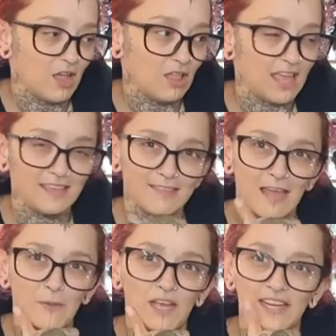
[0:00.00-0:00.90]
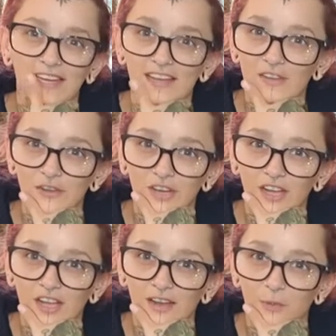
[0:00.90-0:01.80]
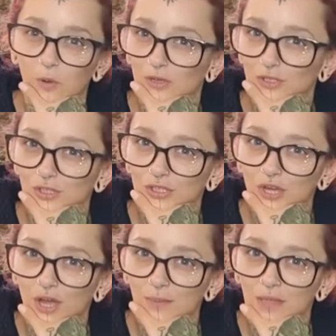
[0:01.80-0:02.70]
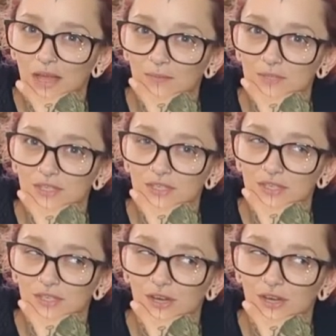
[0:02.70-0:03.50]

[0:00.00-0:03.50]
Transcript: like that way and you can kind of watch the time lapse